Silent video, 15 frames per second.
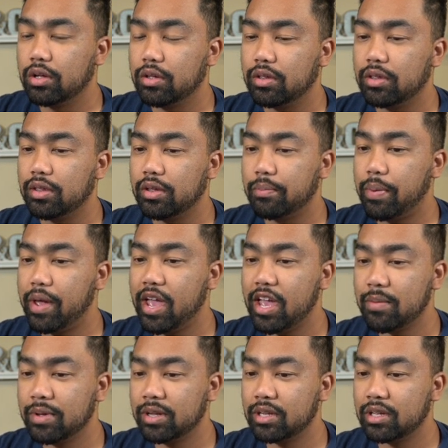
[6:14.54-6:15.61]
And then
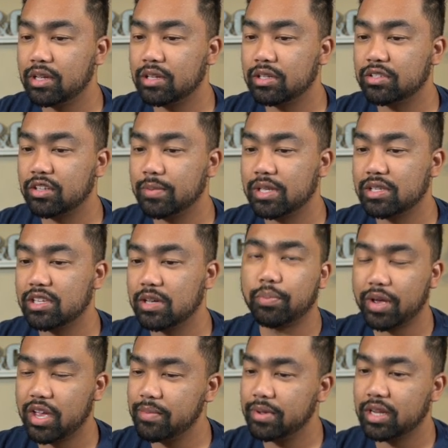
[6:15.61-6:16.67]
payment is going to be the same. So
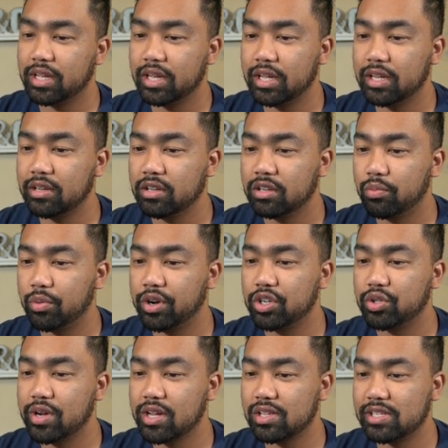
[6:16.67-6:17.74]
payment again, we're going
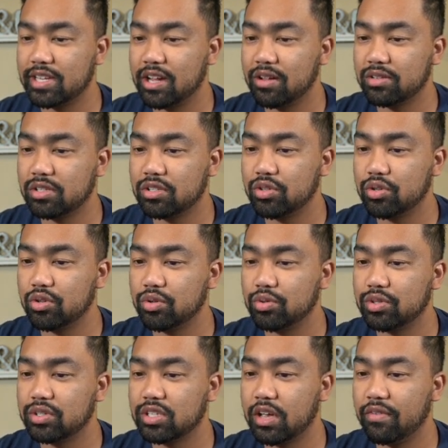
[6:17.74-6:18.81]
to drag this down to
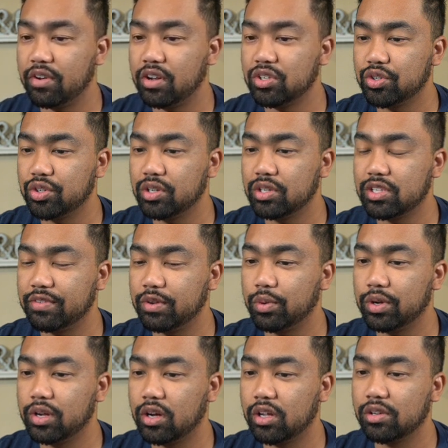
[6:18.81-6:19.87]

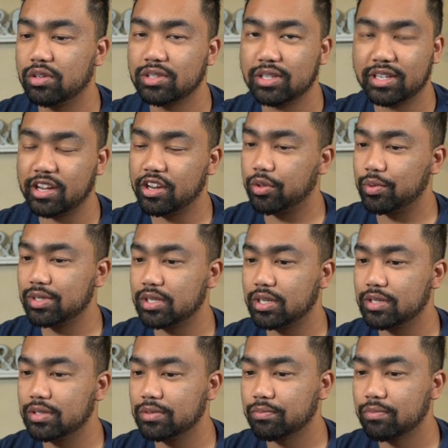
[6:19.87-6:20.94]

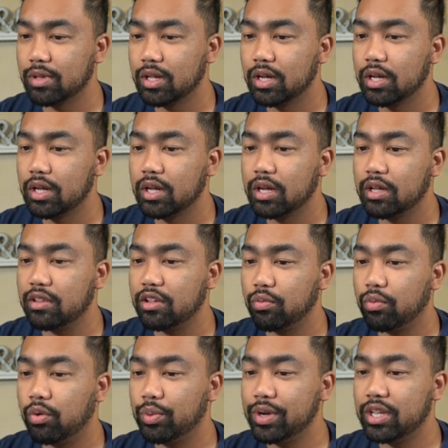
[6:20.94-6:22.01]
$771.93. Then
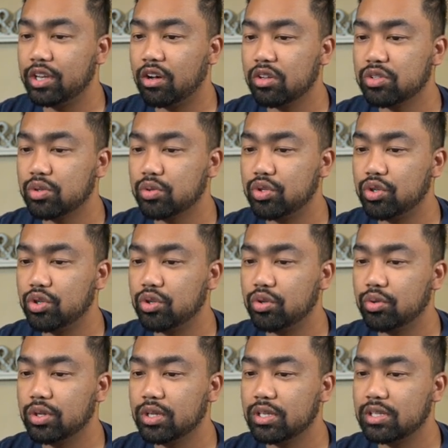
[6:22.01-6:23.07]
what we can also
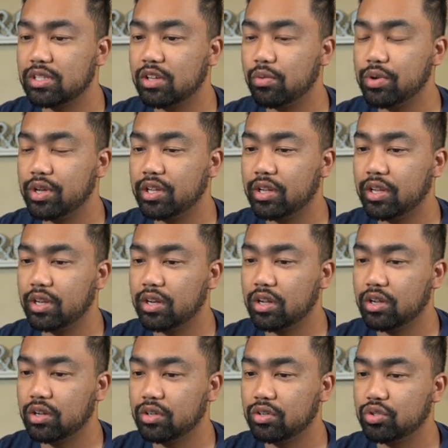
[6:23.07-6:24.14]
do is then we can
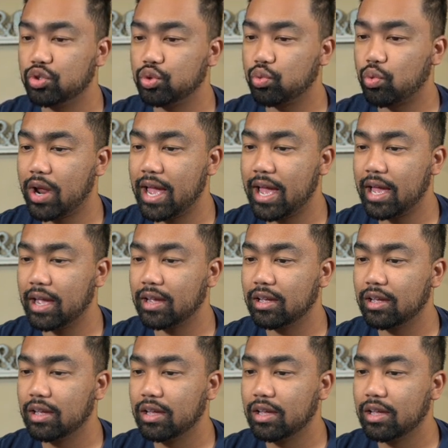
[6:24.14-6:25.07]
drag